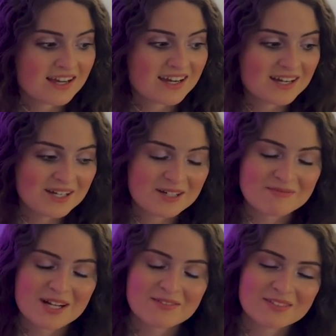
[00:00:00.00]
I
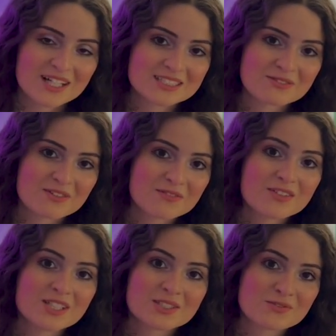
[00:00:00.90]
have lots of fun
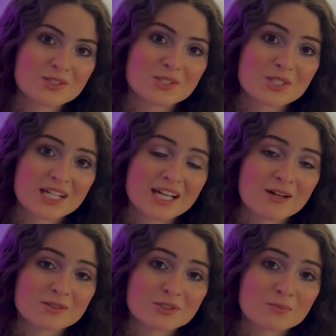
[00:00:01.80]
videos for you to check
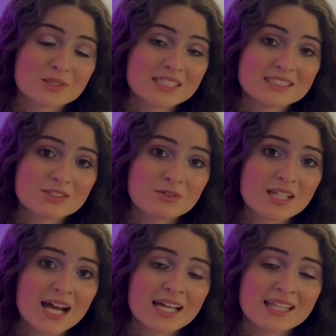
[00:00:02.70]
out. So please do
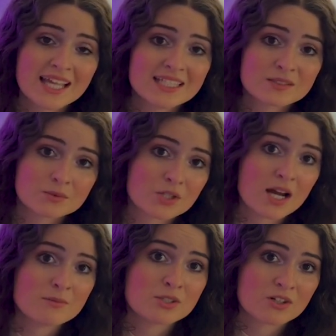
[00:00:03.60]
that. Like,
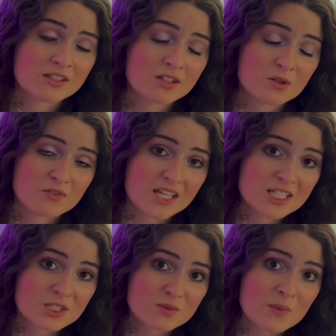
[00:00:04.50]
subscribe, turn on the
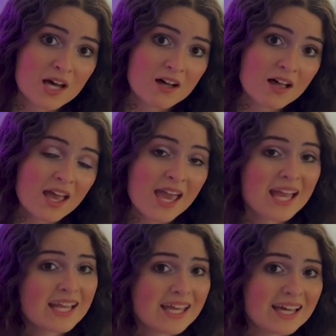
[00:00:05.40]
notifications bell.
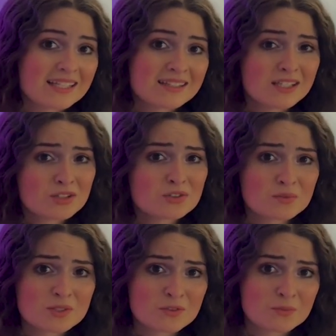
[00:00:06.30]
And thank you so
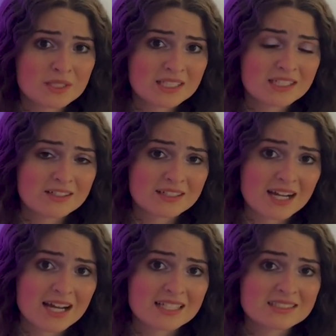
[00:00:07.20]
much for being here,
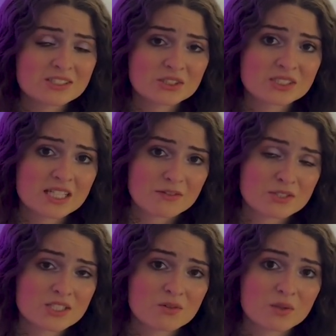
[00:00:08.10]
guys. Seriously,
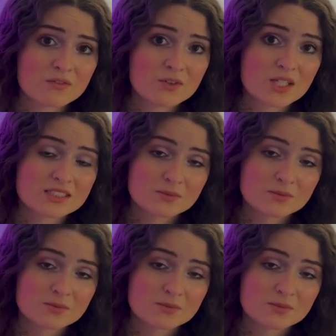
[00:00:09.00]
every single one of you that